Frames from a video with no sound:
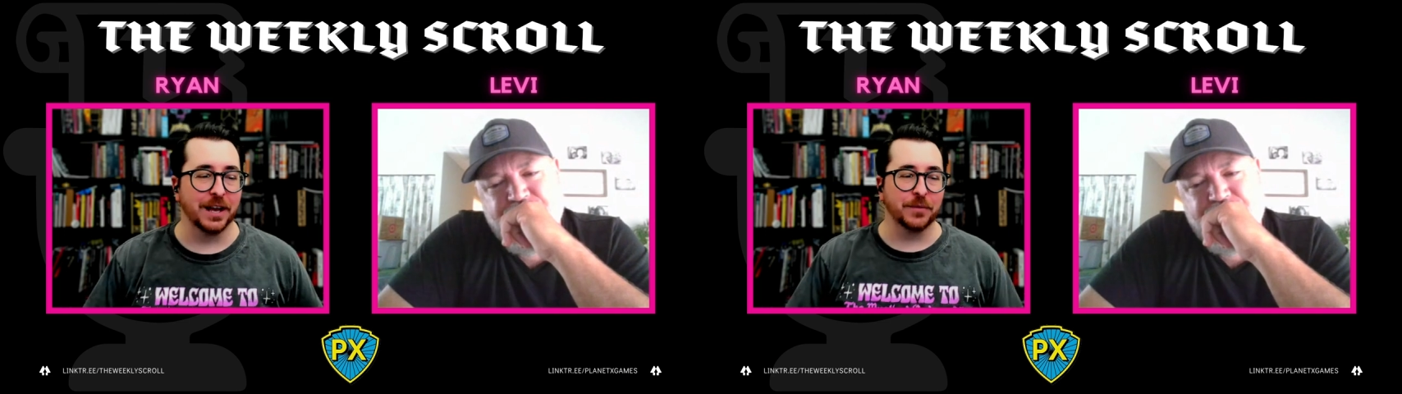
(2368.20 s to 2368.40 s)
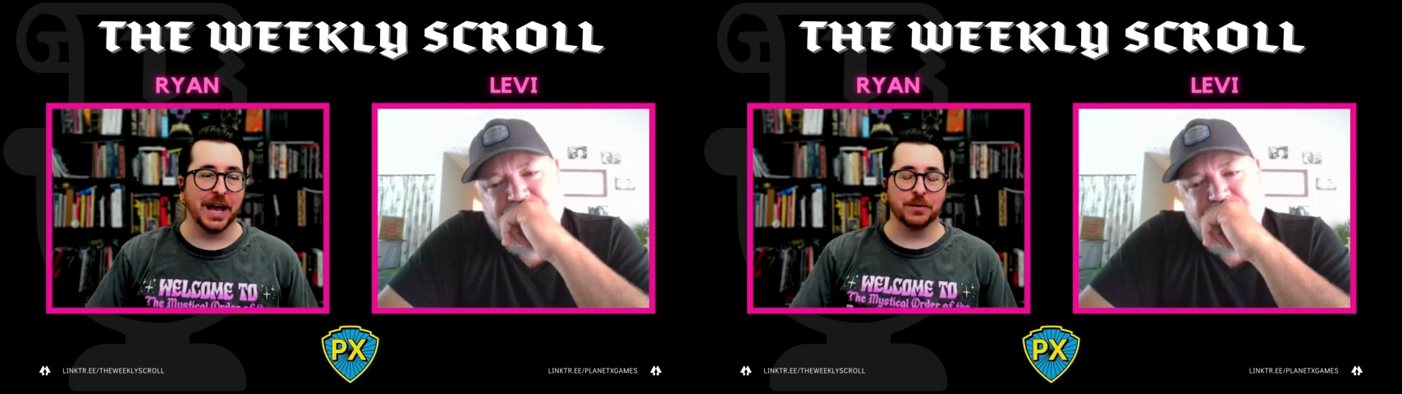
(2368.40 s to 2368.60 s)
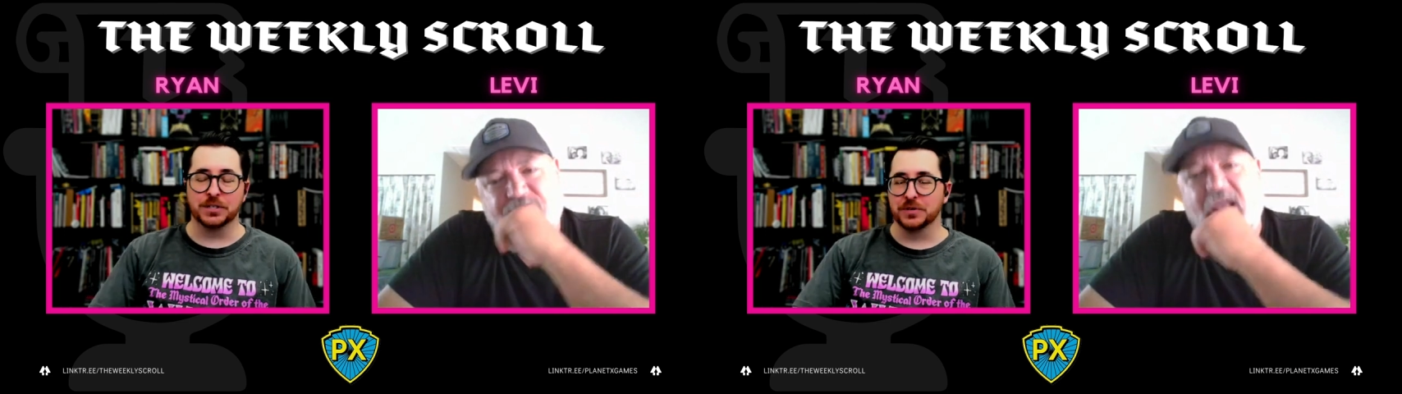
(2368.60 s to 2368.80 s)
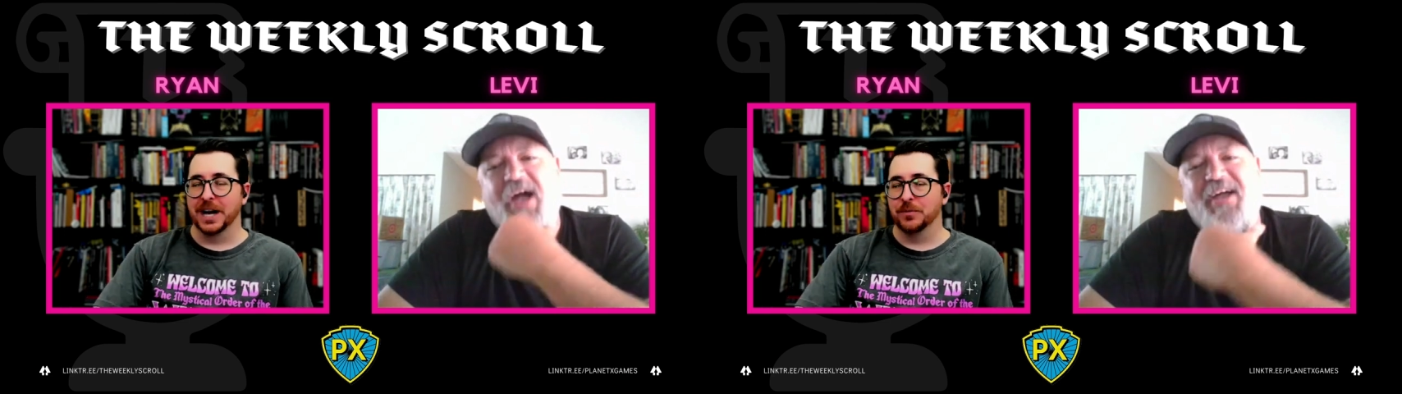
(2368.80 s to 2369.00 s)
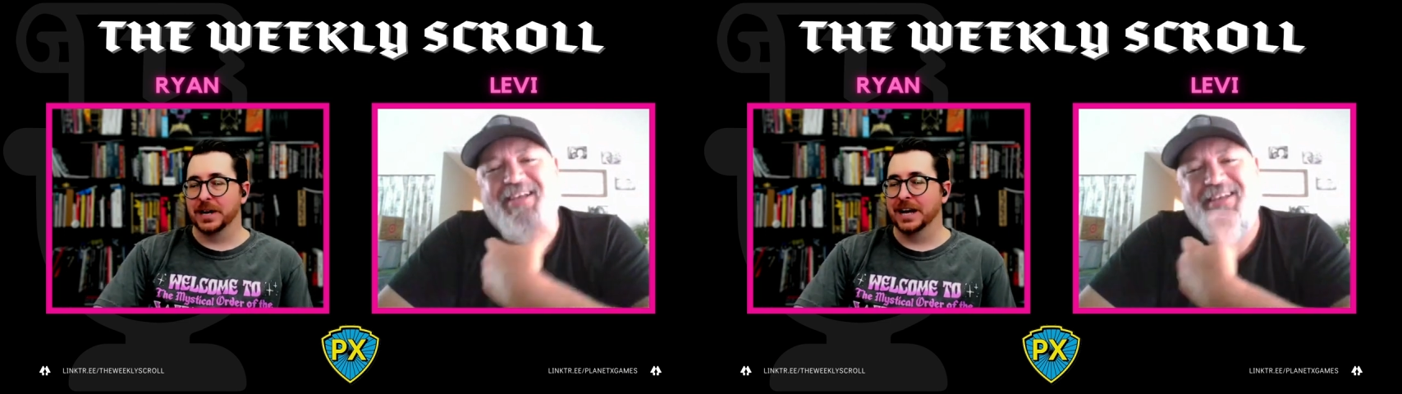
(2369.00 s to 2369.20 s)
Speaker 1: uh, um, how would you
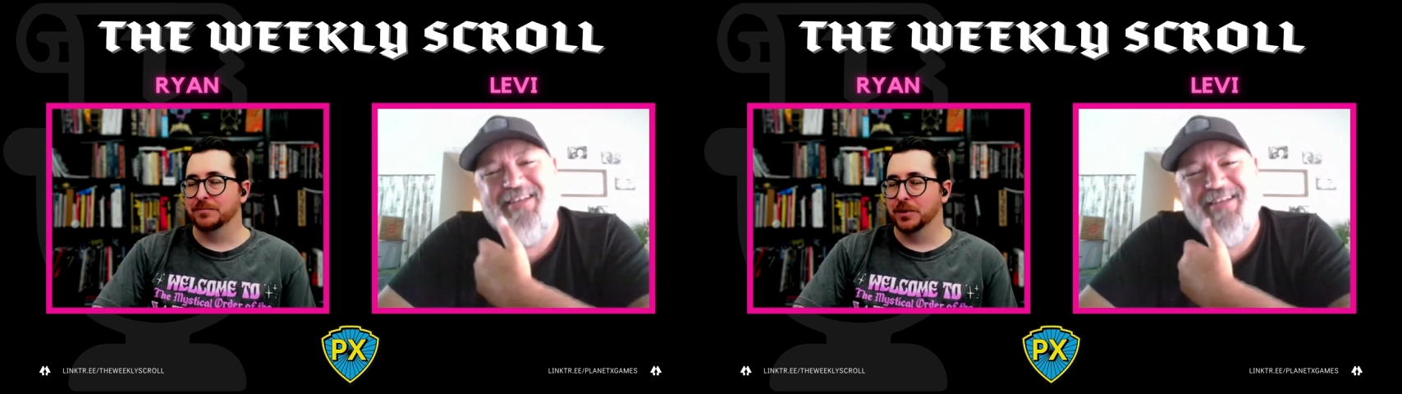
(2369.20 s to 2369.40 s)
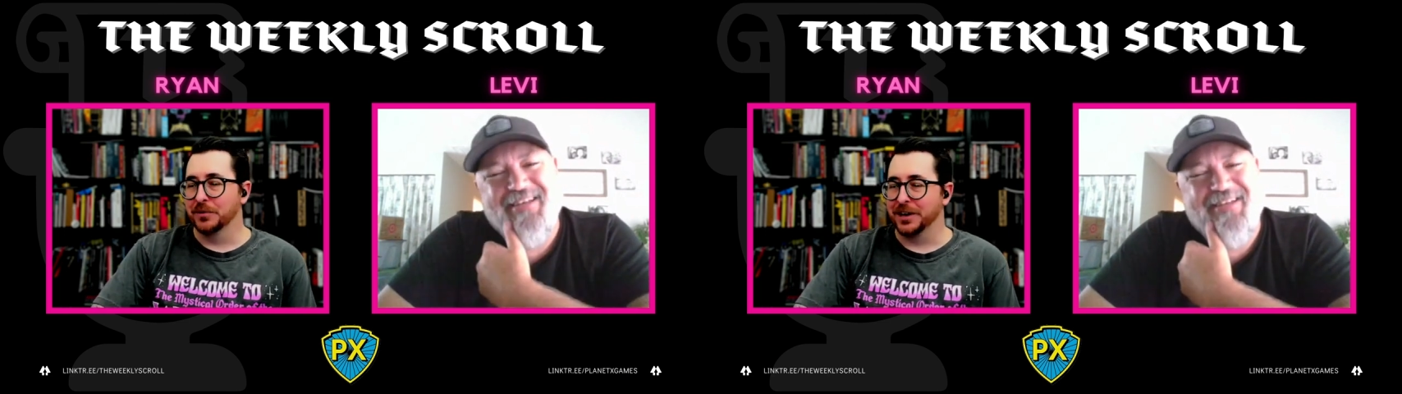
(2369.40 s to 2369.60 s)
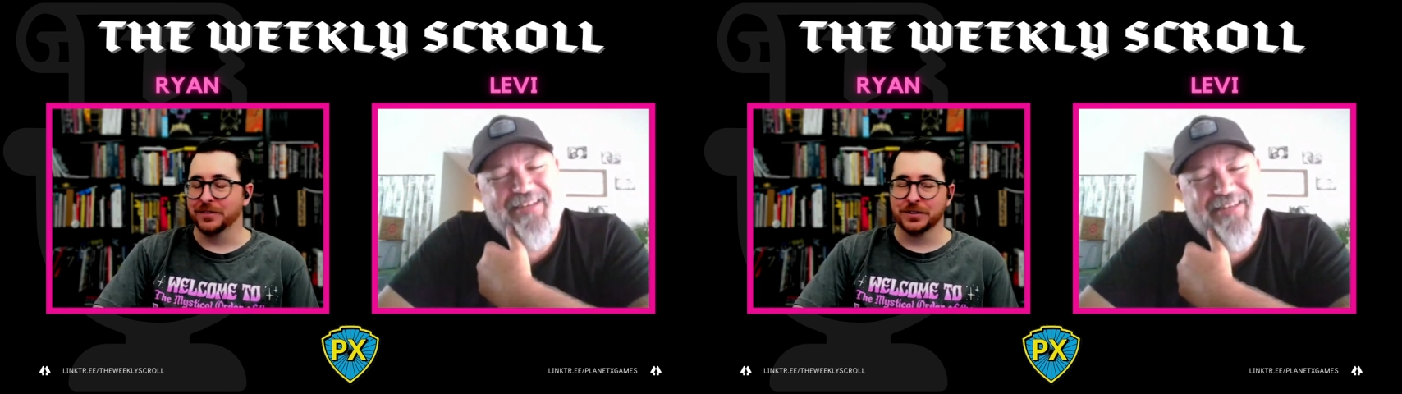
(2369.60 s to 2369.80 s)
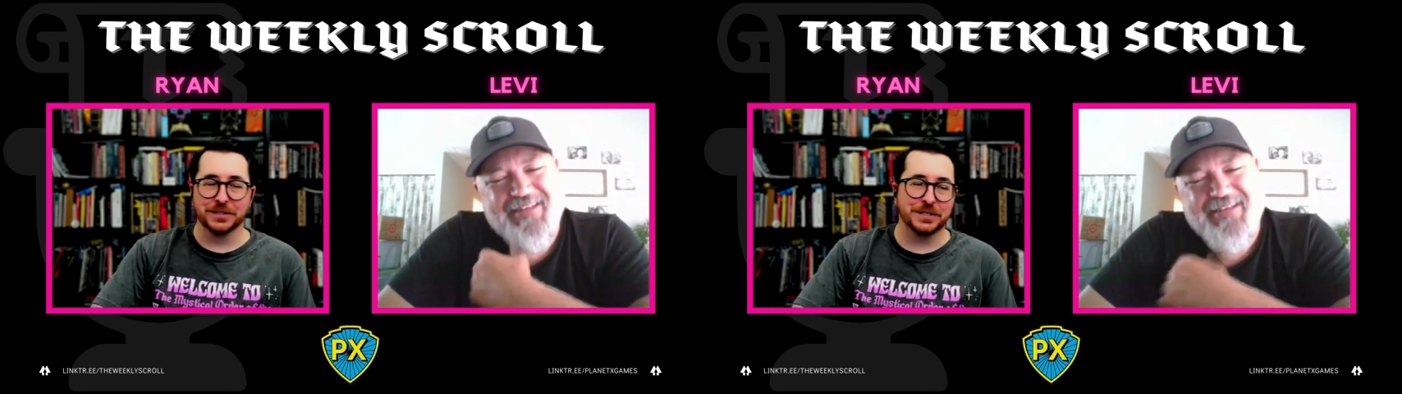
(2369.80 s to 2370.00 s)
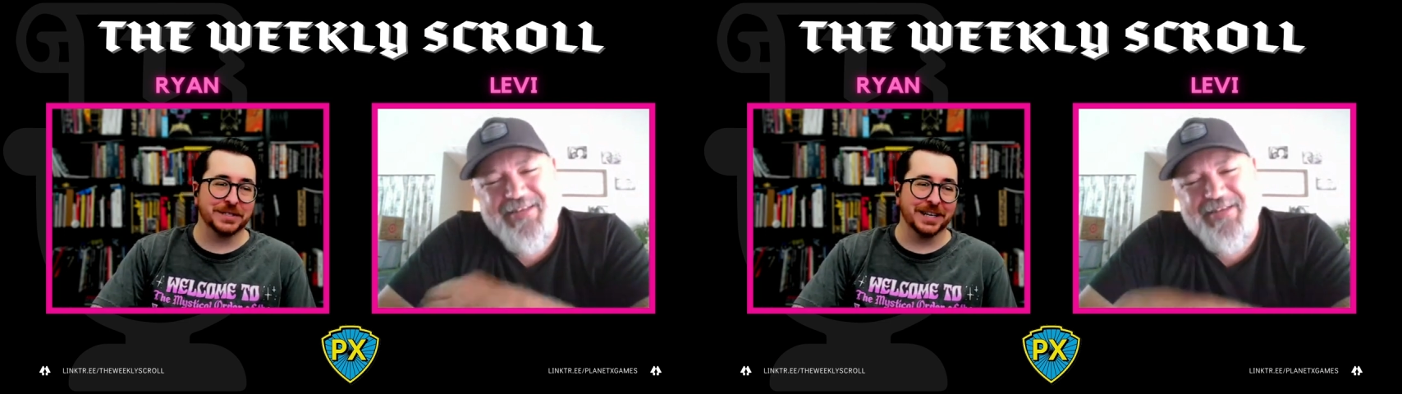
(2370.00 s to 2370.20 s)
not want to have both
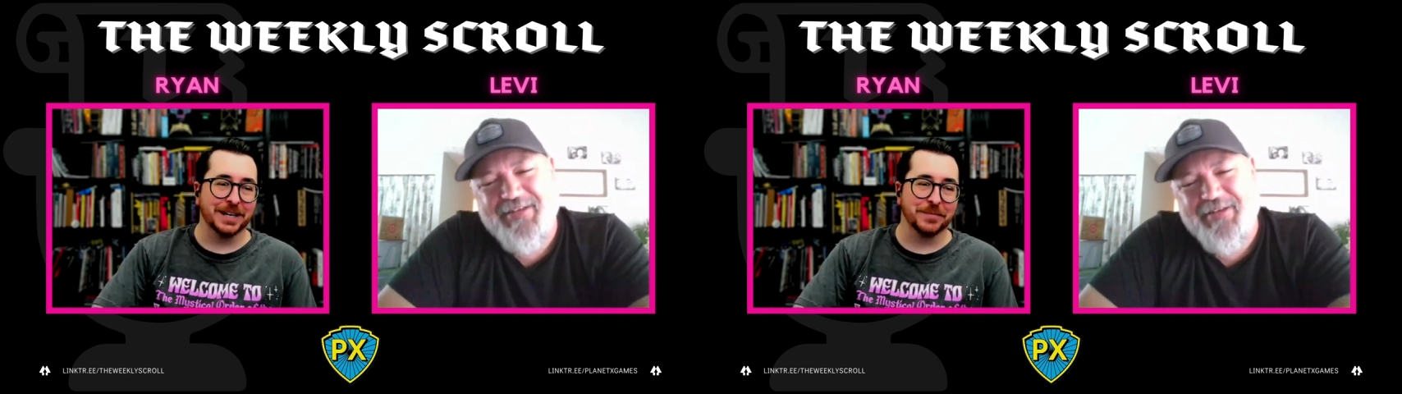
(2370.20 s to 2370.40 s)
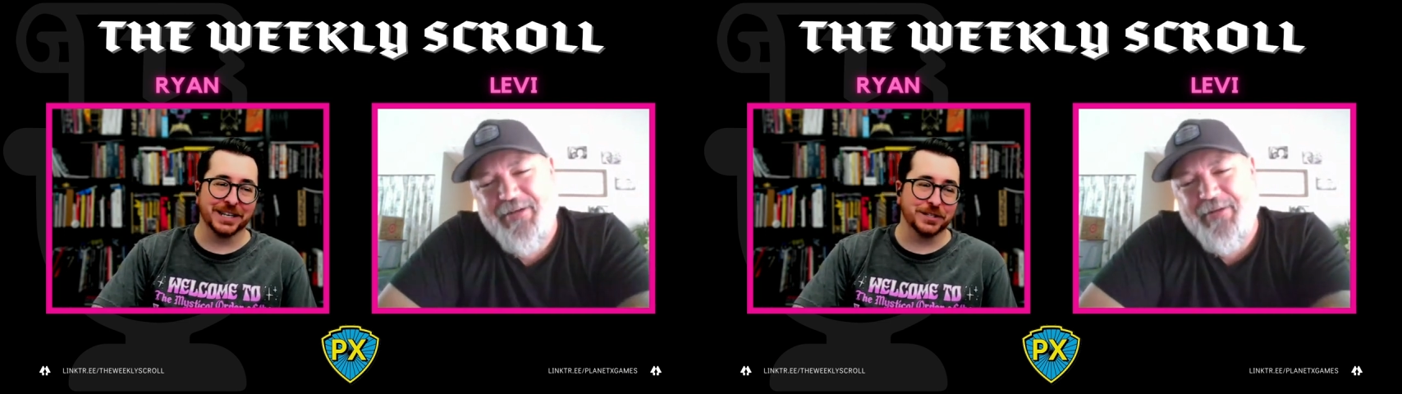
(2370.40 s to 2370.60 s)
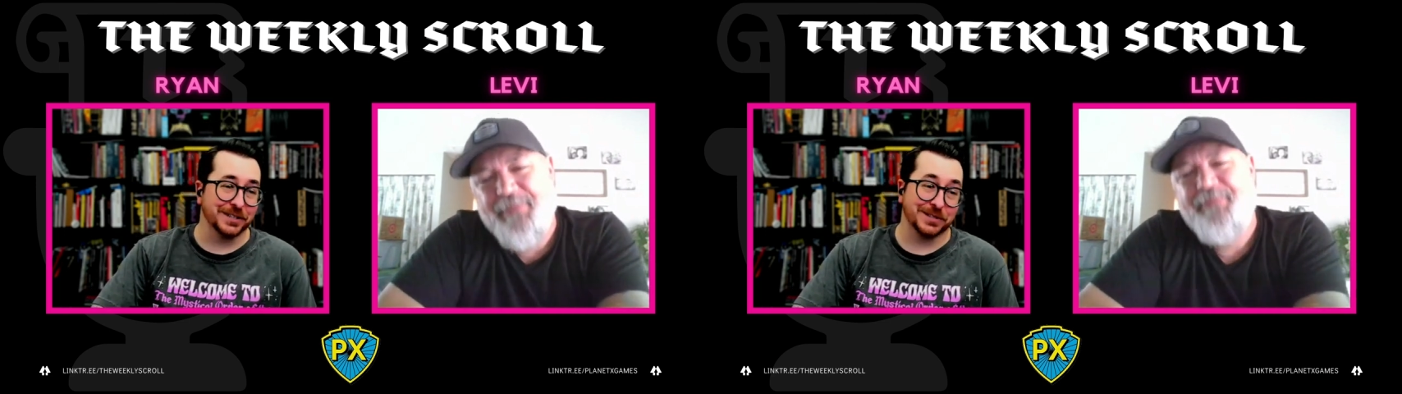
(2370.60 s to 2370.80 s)
covers? Um, that's